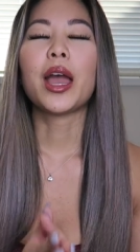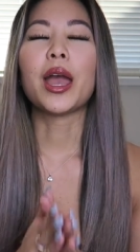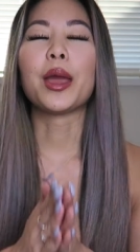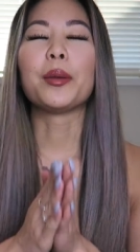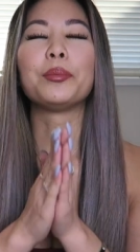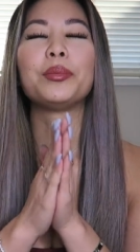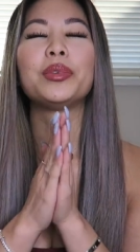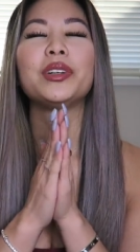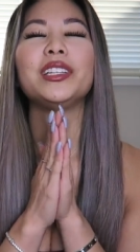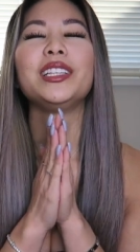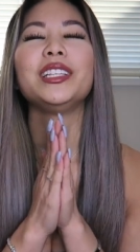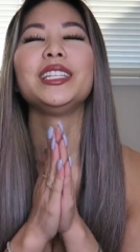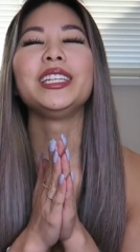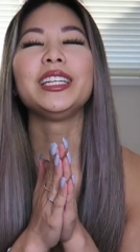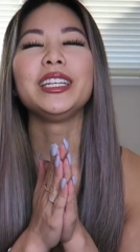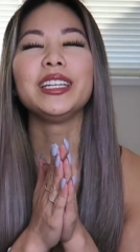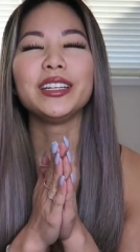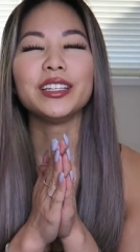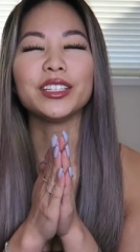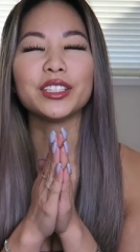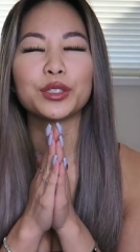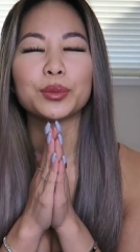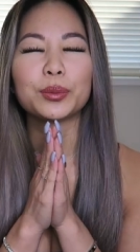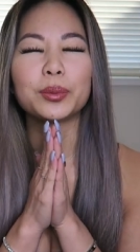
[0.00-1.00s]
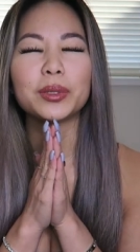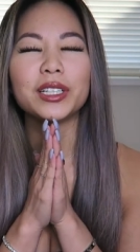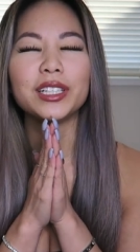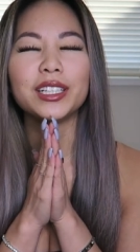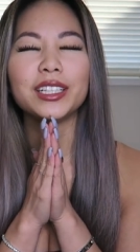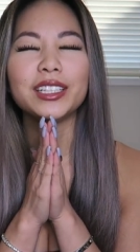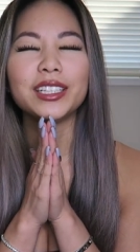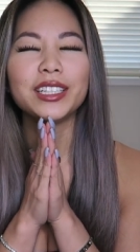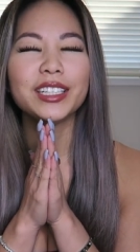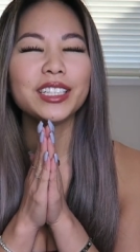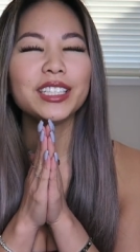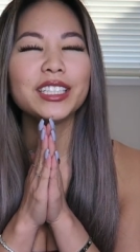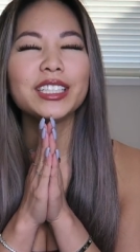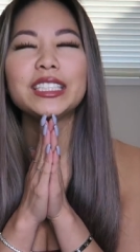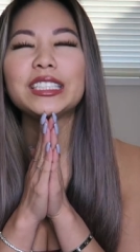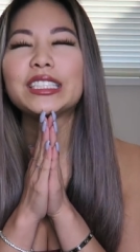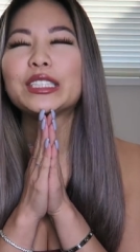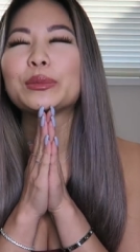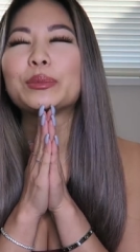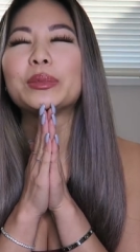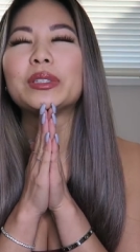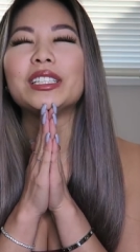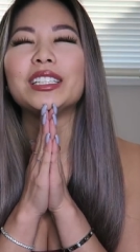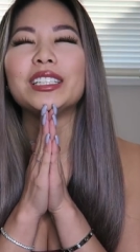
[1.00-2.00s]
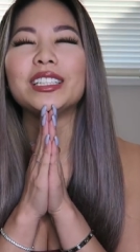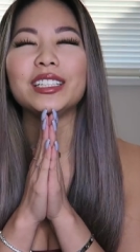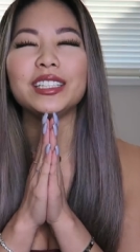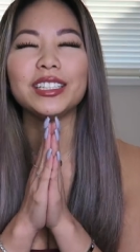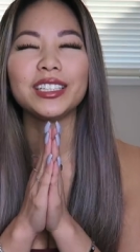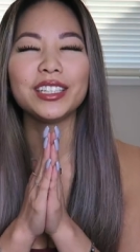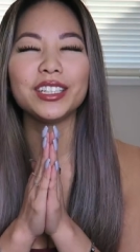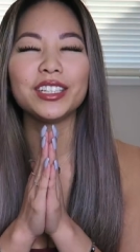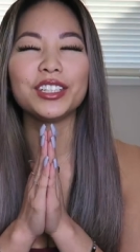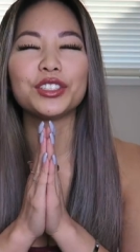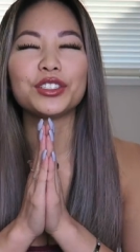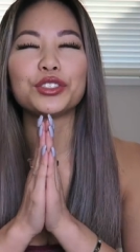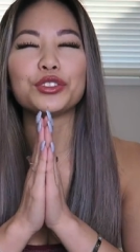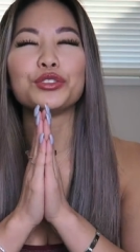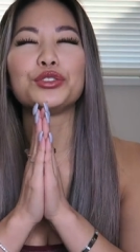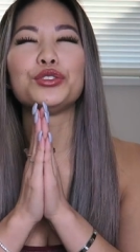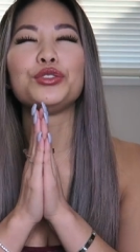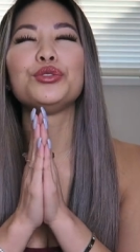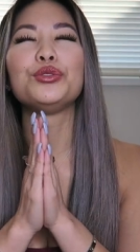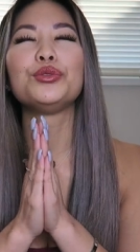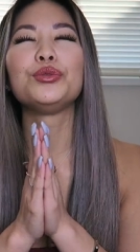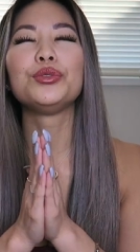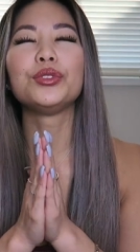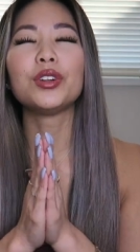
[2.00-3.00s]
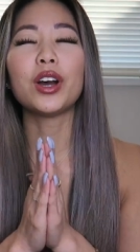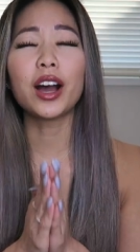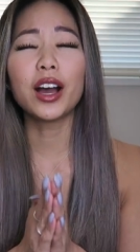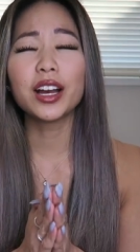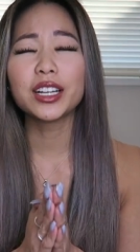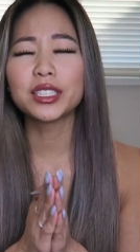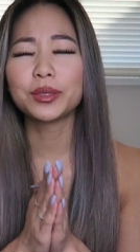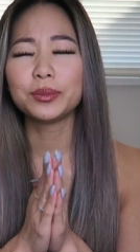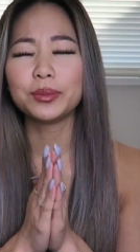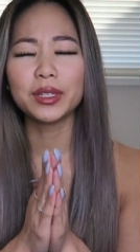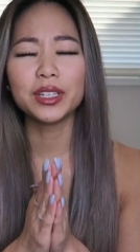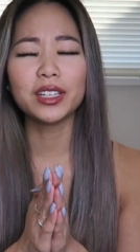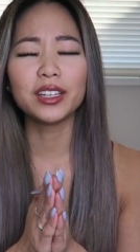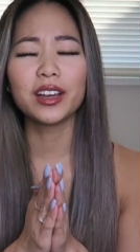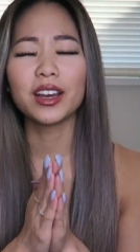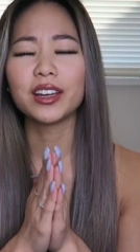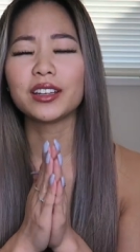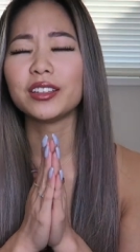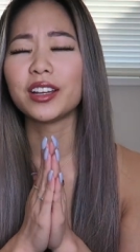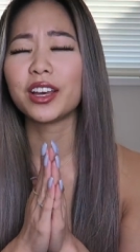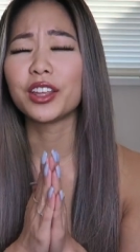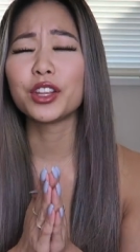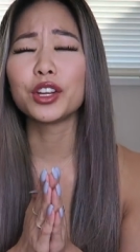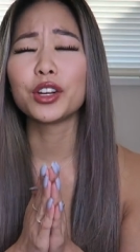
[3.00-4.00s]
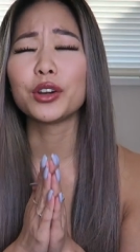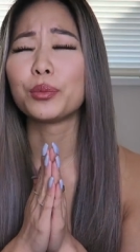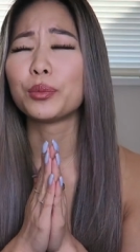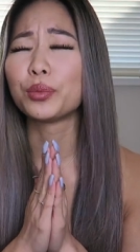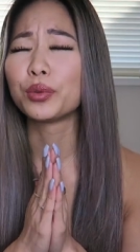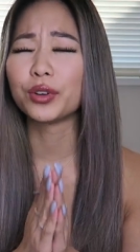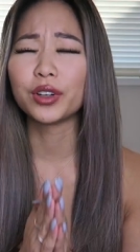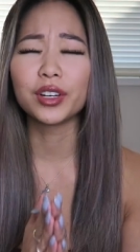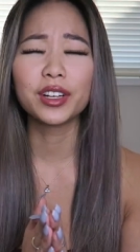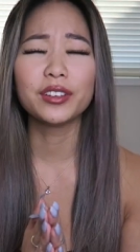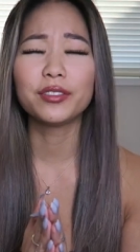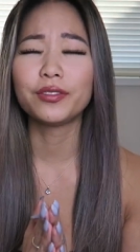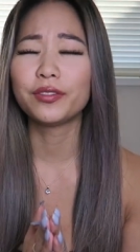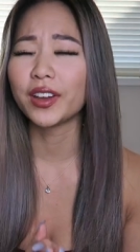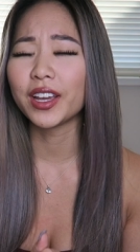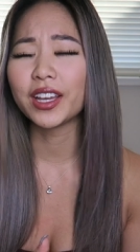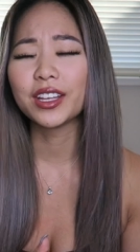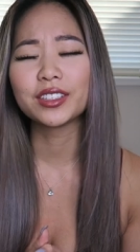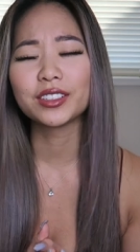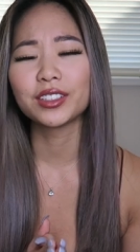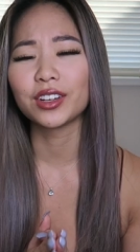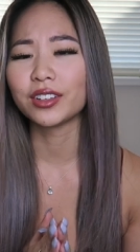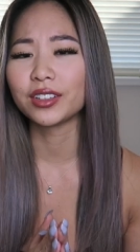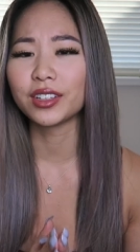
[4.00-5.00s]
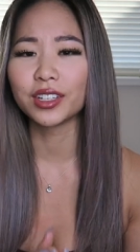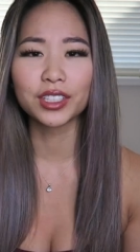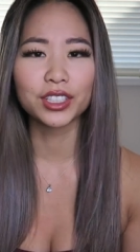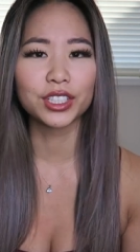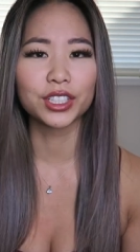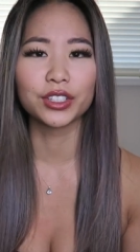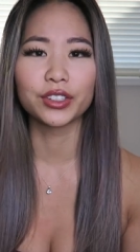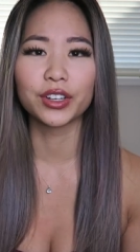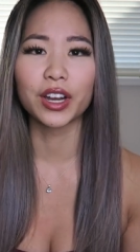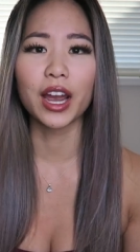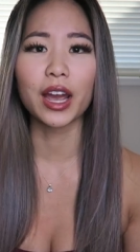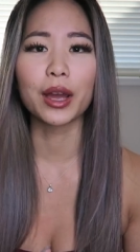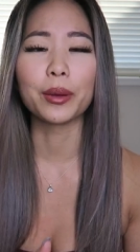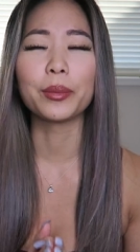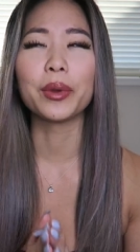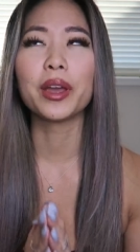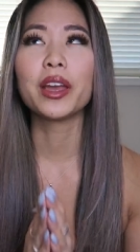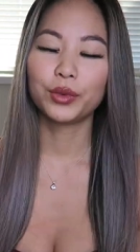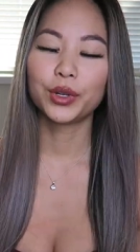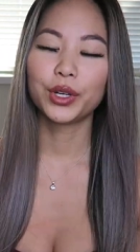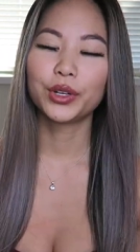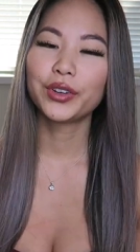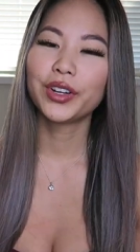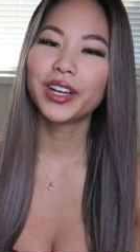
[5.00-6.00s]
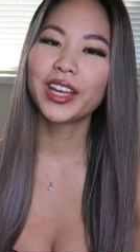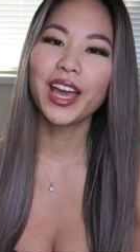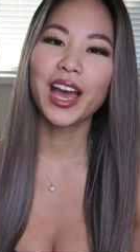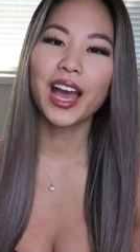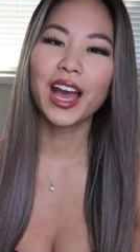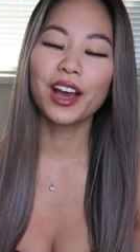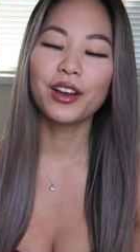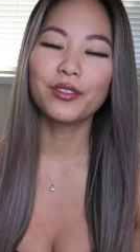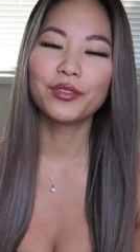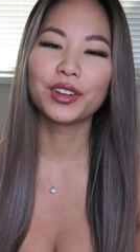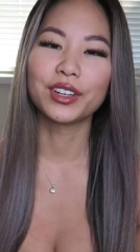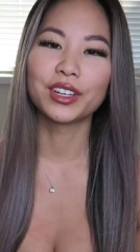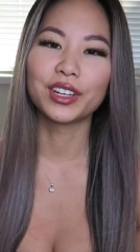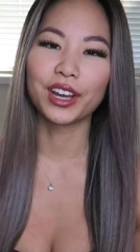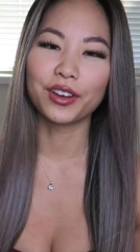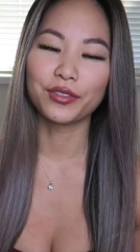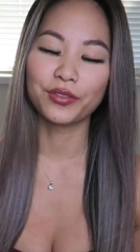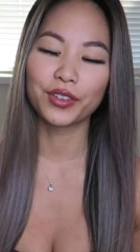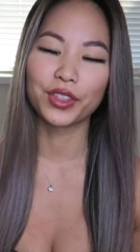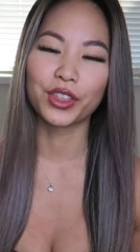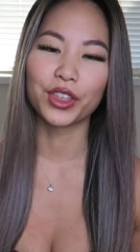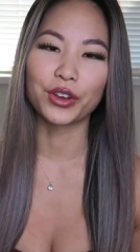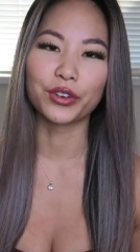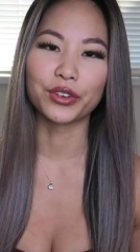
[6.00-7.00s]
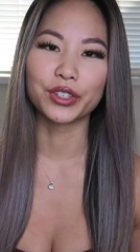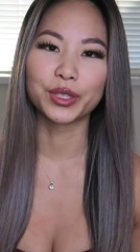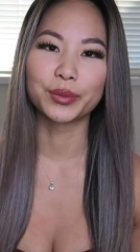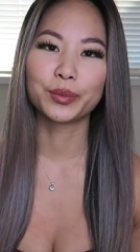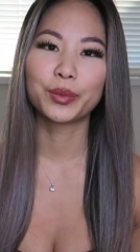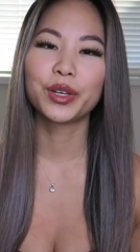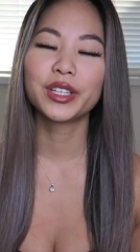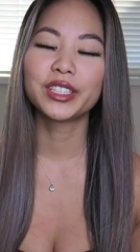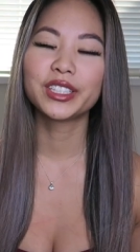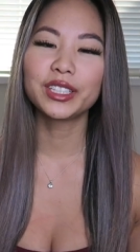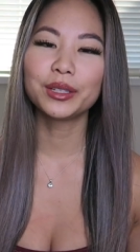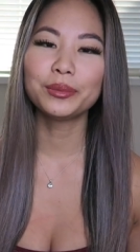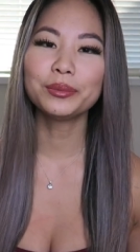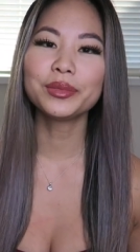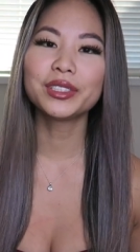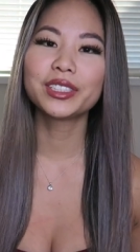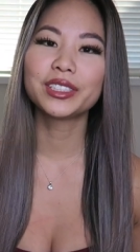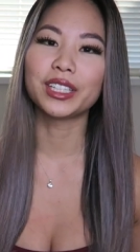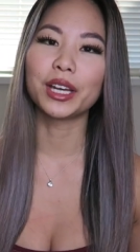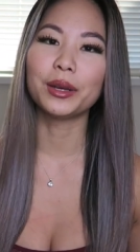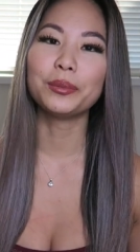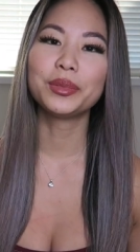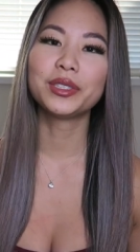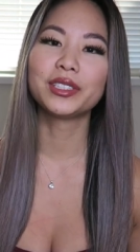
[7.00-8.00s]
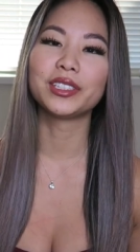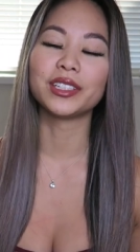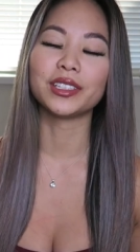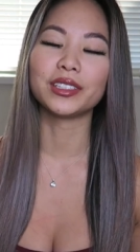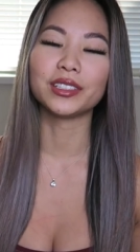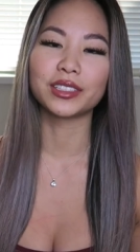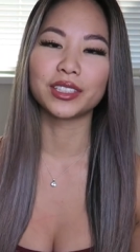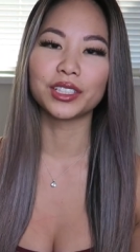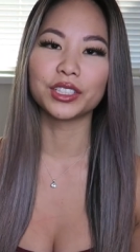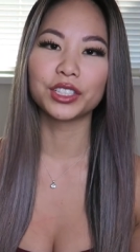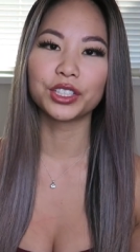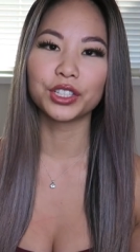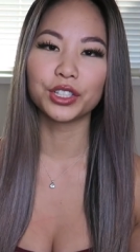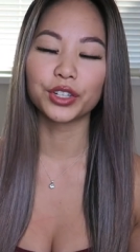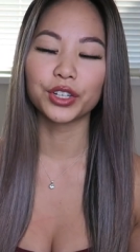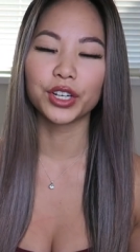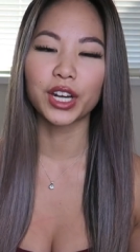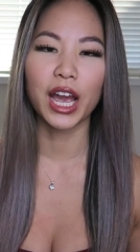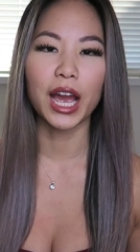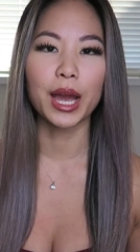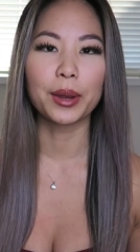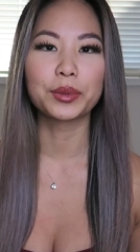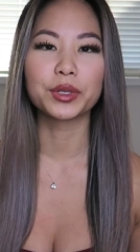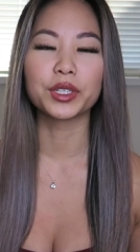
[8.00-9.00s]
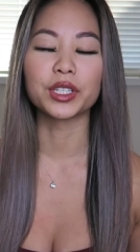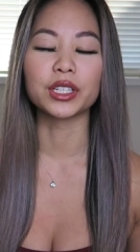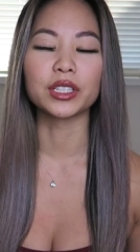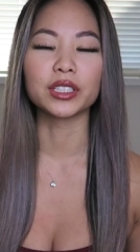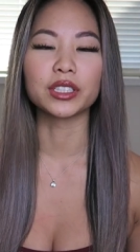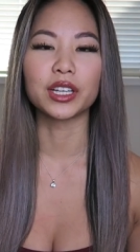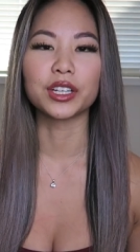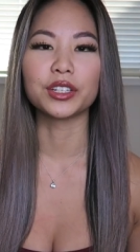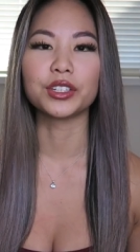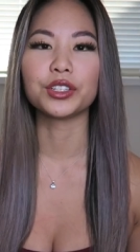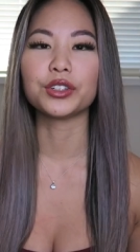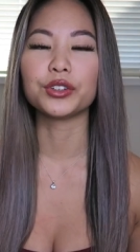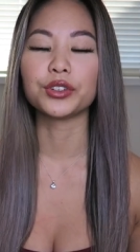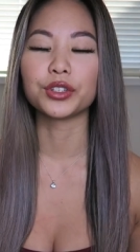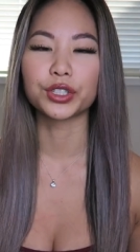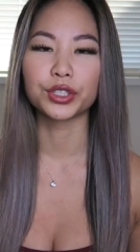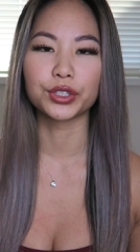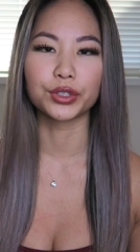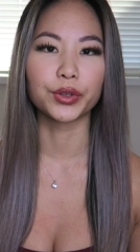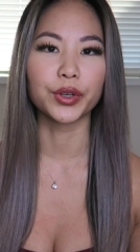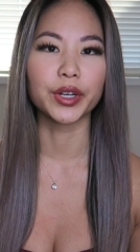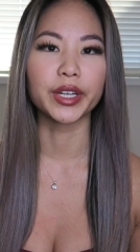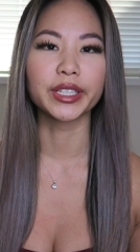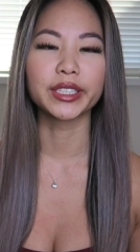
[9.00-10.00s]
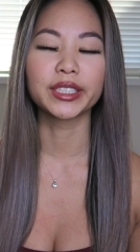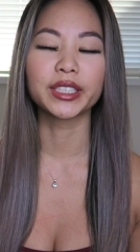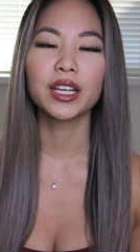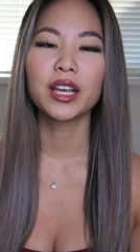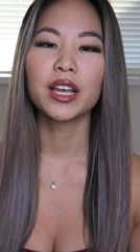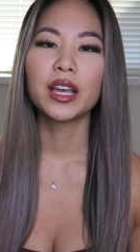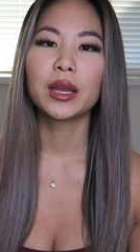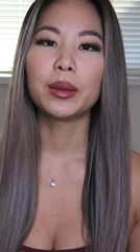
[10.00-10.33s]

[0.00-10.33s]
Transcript: and please please please do not be another pretty face on instagram we already have enough of those put some substance into your captions and to your stories